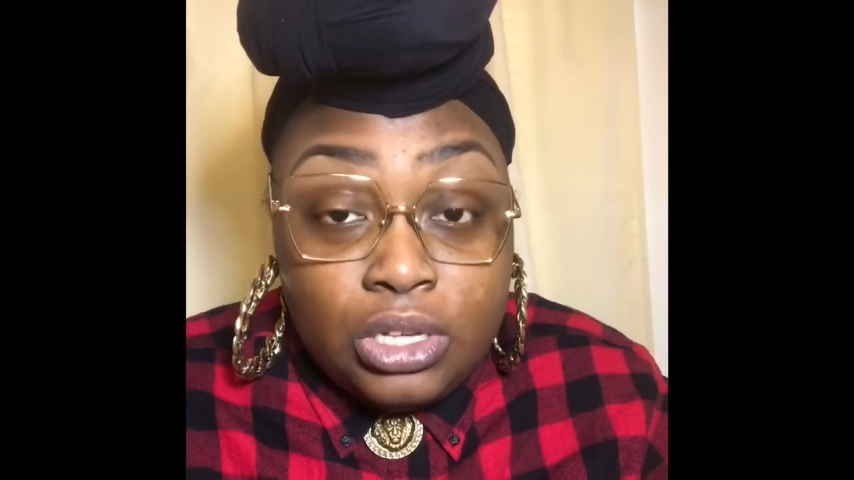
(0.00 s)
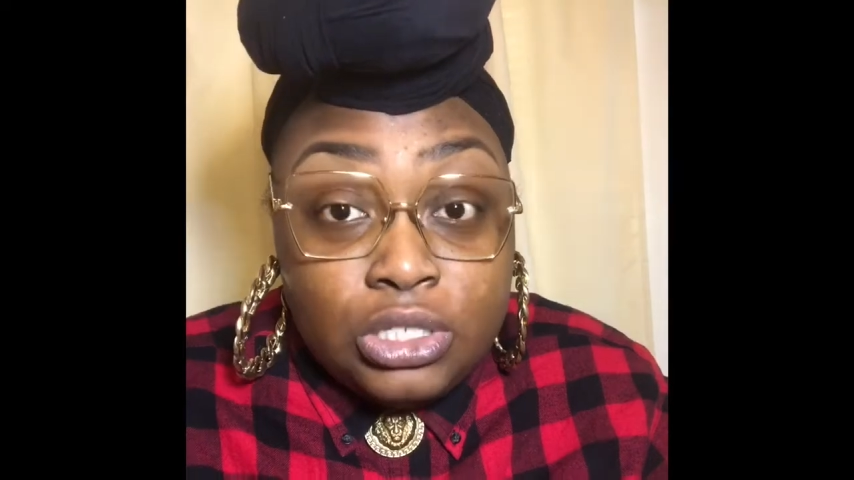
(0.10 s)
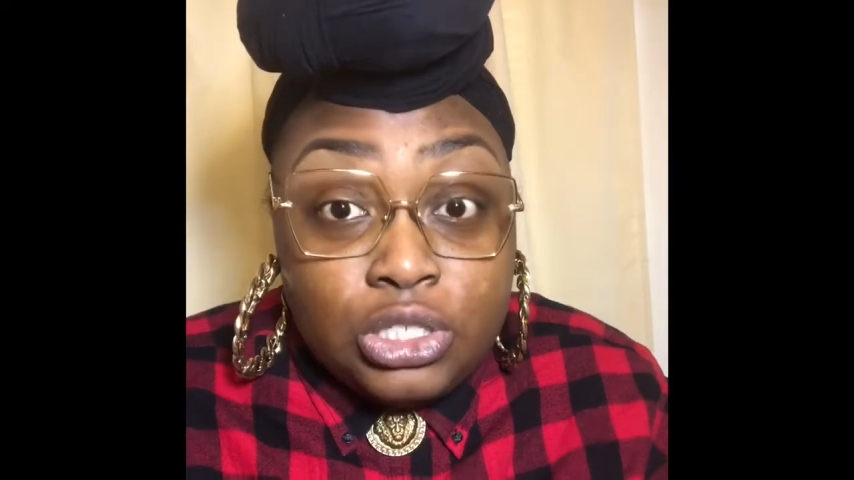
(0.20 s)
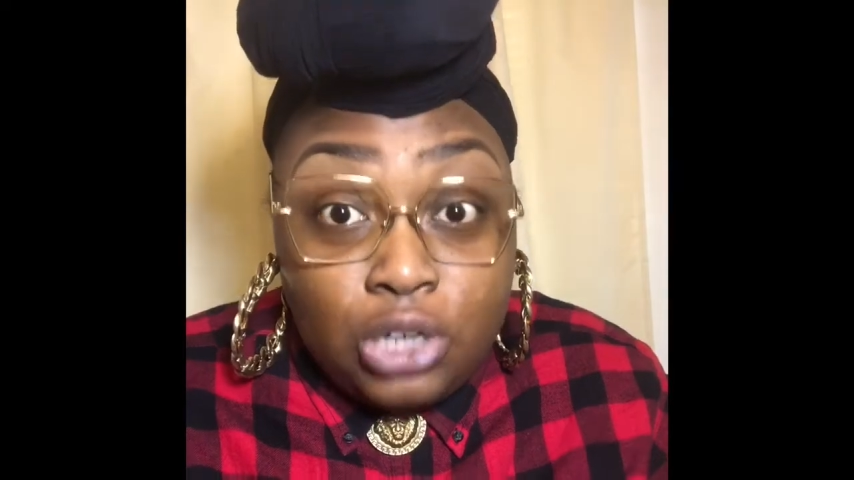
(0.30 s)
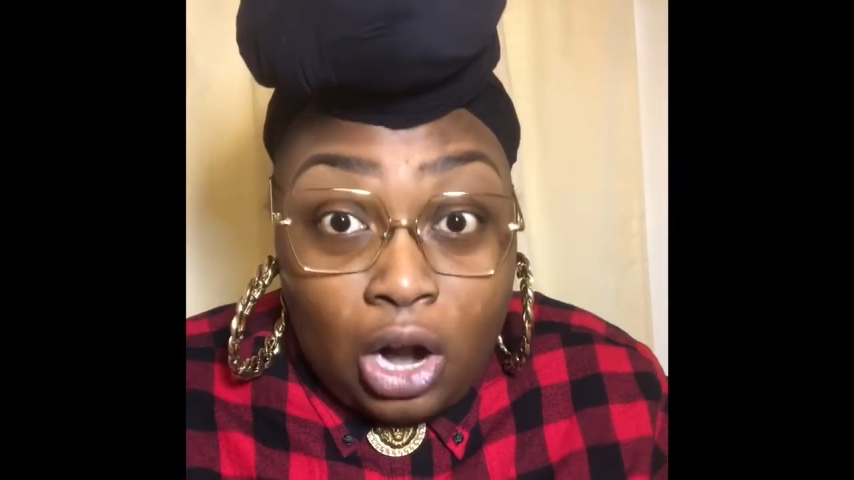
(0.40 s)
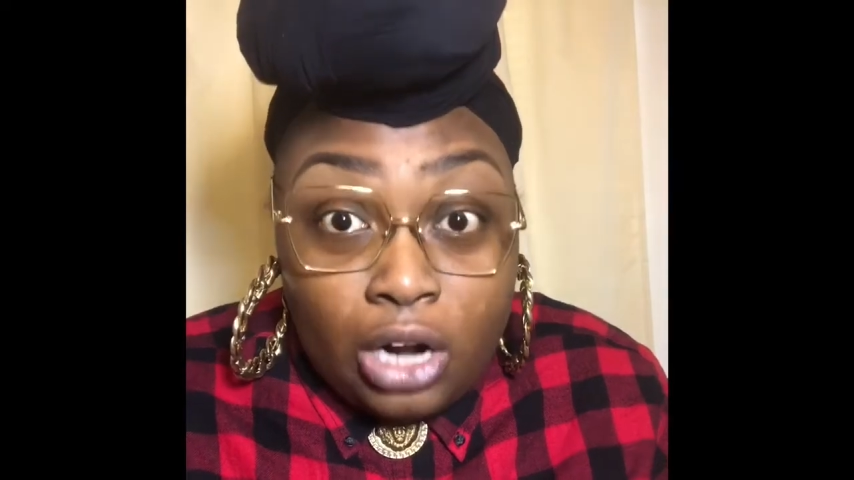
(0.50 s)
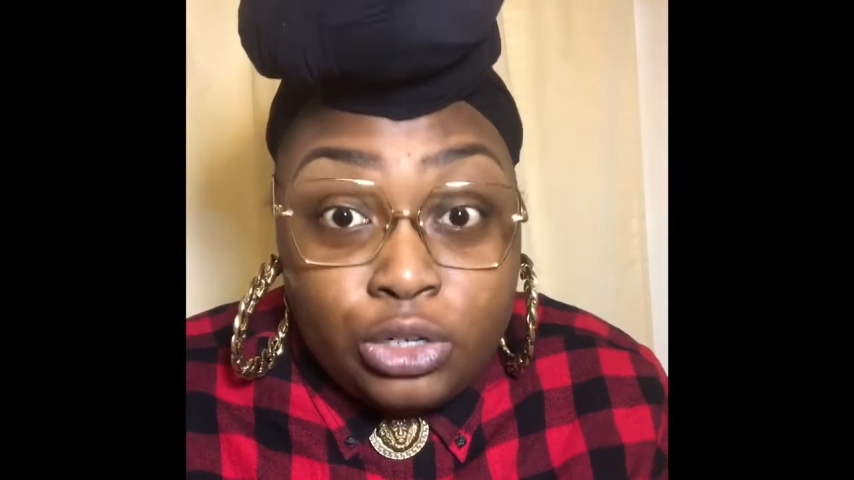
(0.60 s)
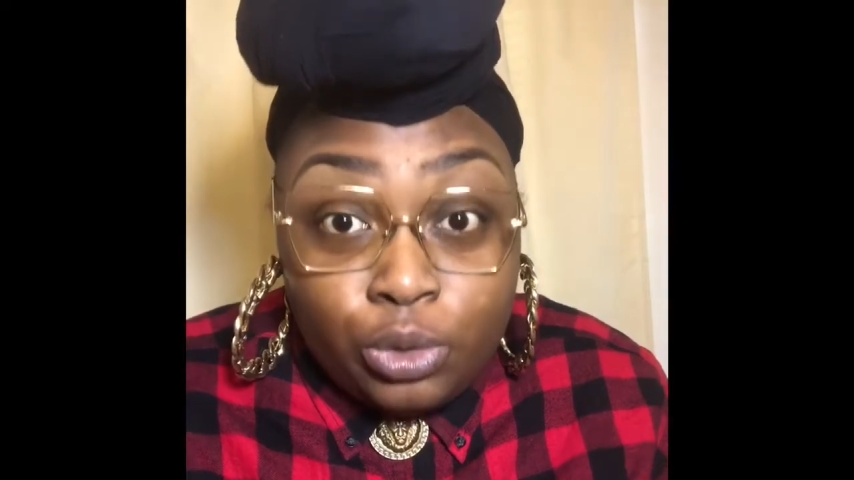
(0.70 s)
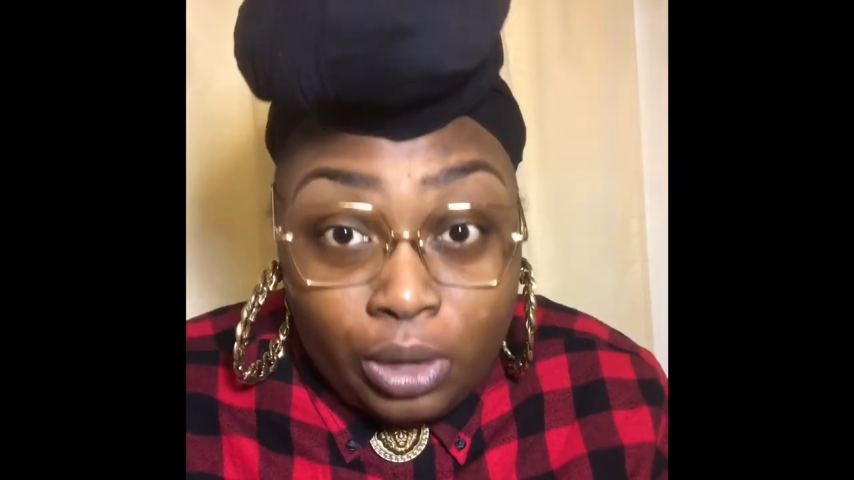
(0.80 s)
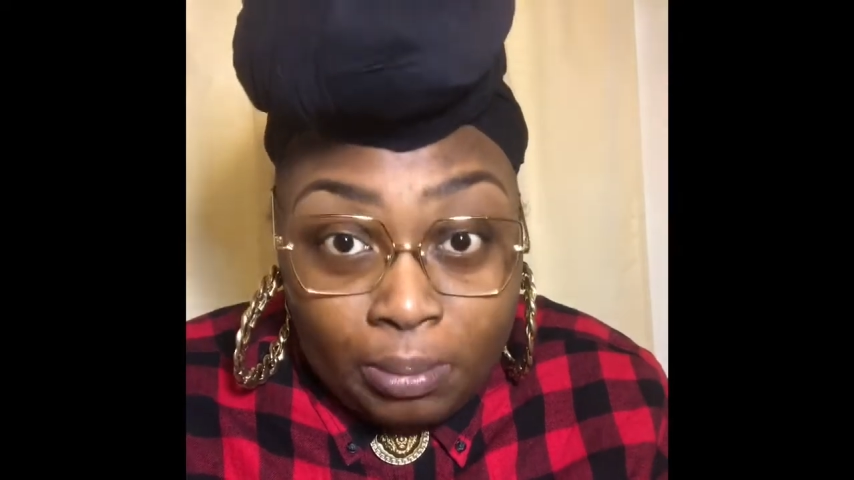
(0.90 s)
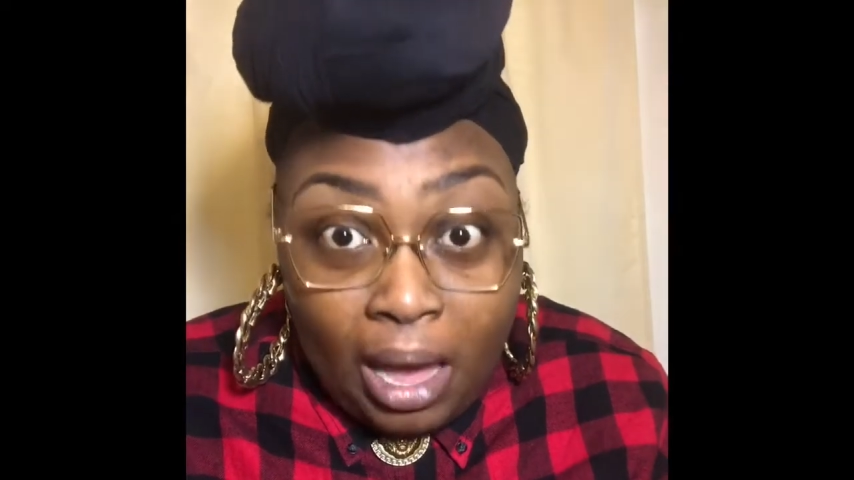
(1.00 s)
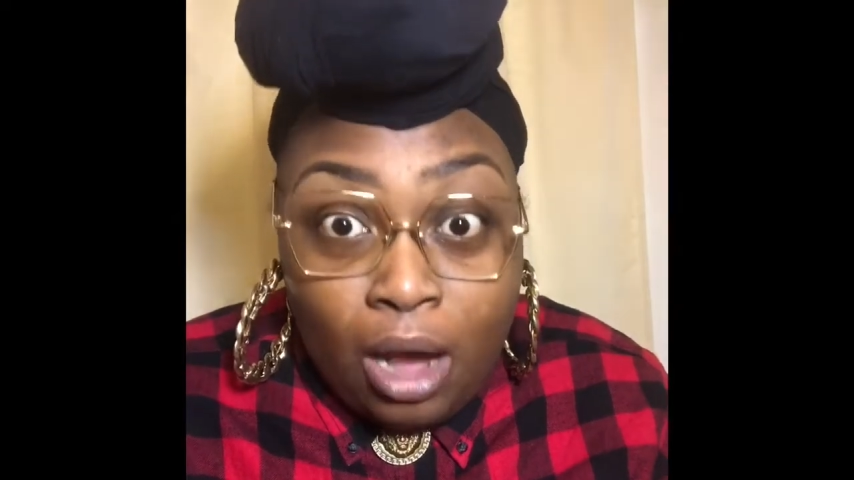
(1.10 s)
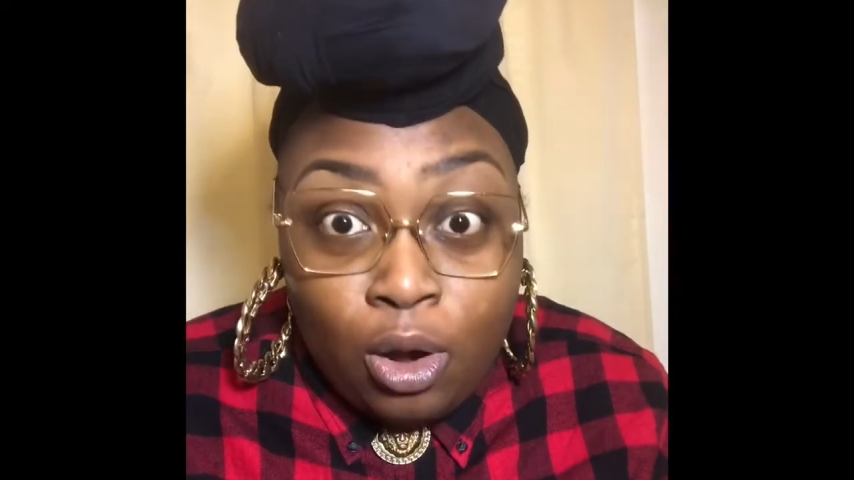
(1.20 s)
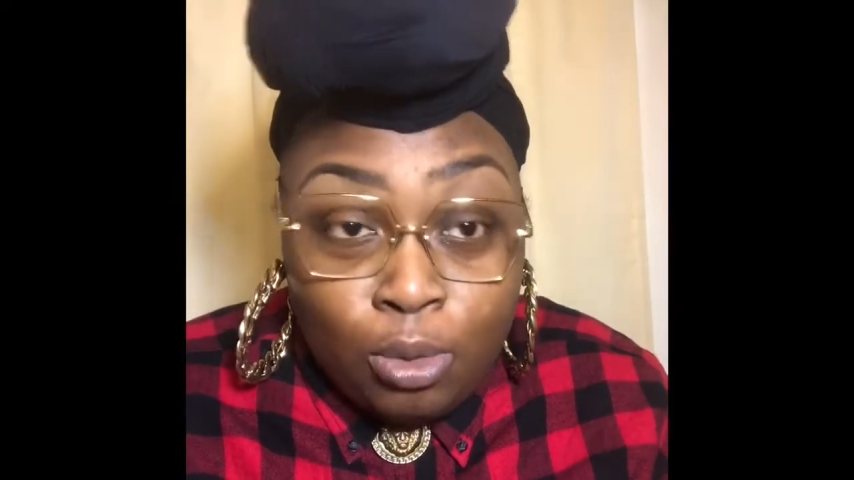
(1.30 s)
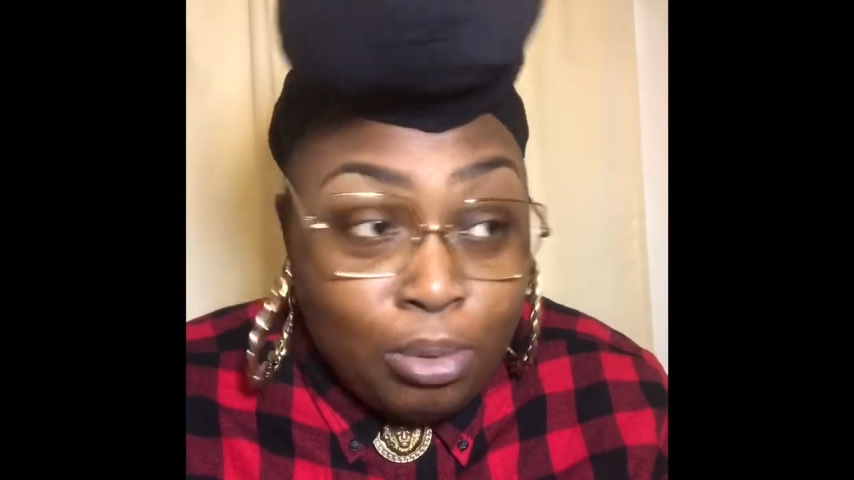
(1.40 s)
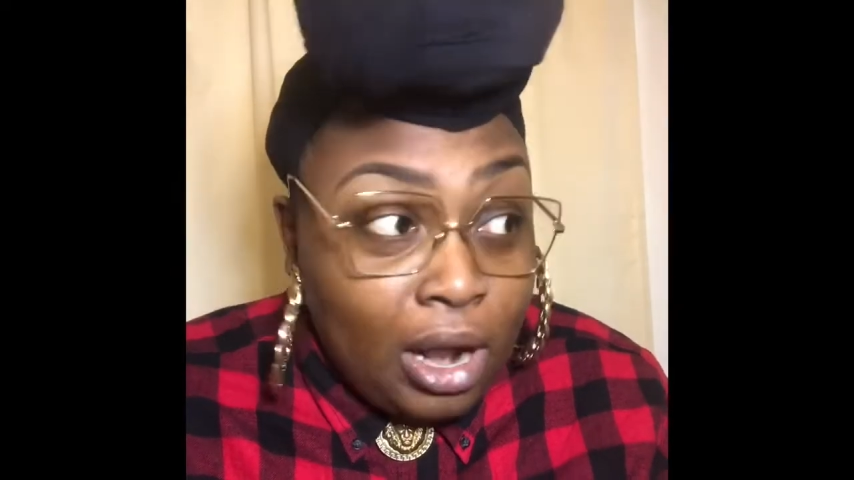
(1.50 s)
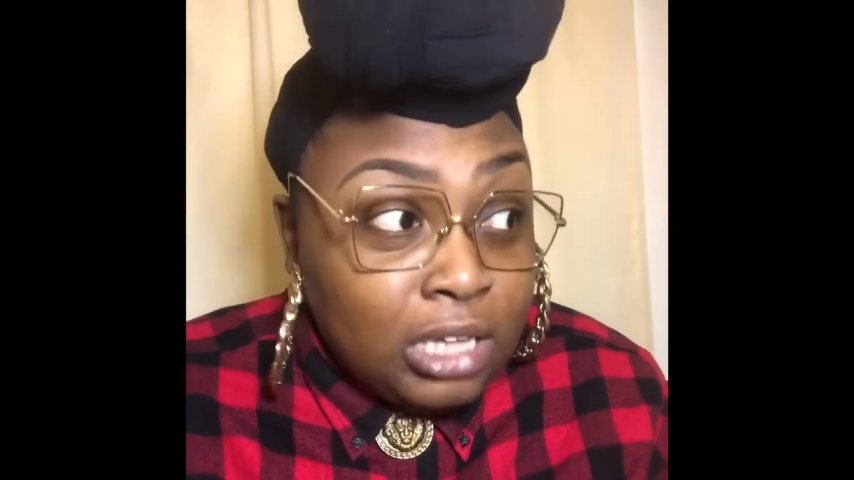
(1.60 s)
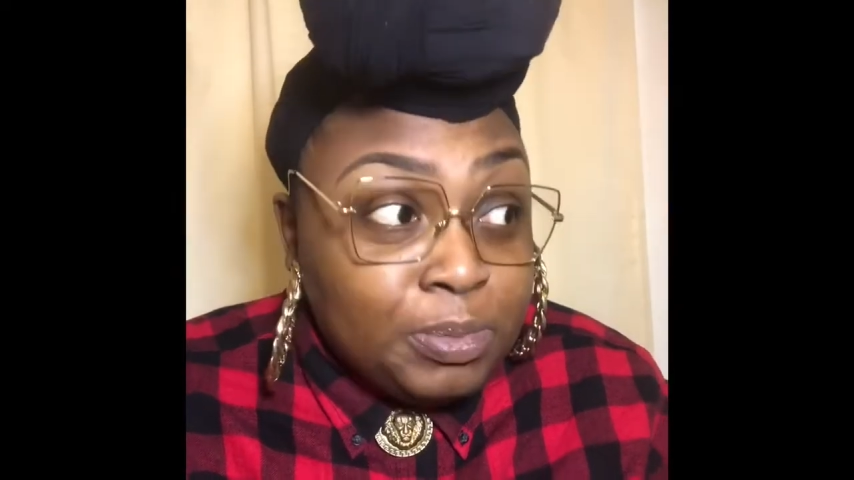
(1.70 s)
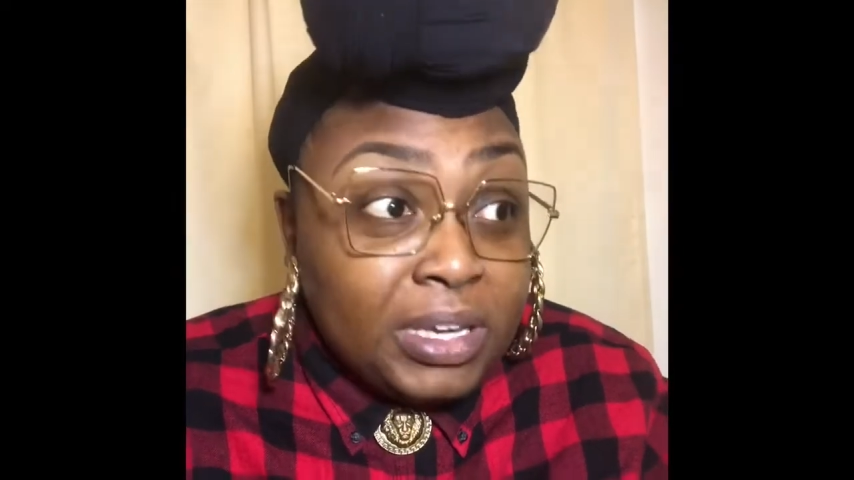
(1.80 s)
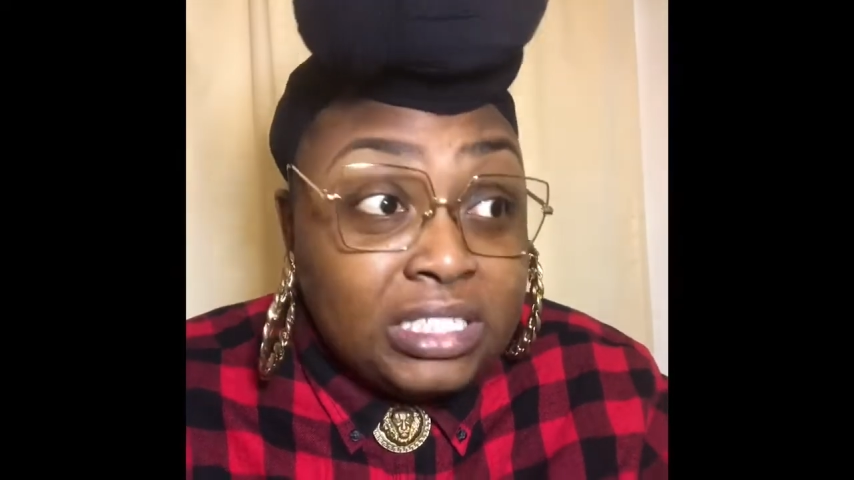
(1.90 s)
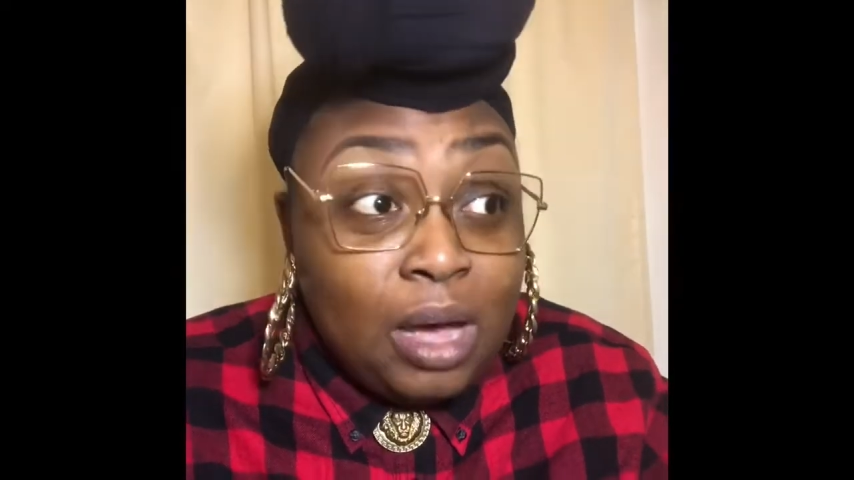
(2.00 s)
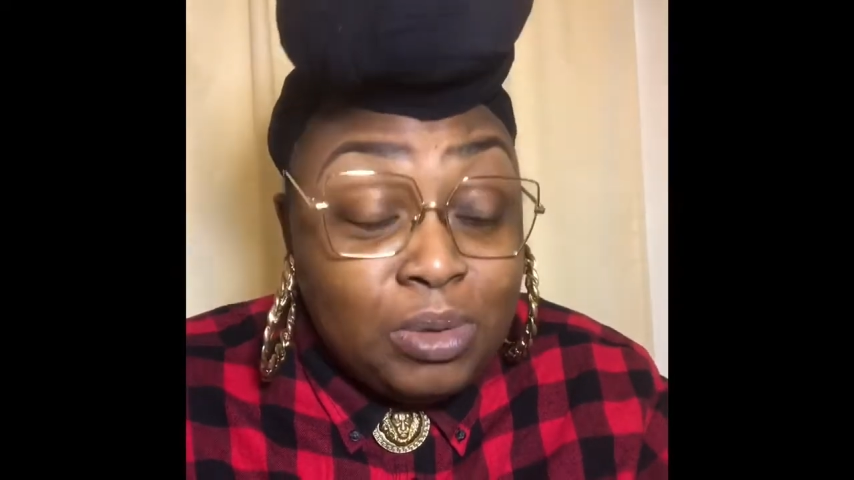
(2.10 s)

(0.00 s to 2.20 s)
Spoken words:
start doing my own brows because I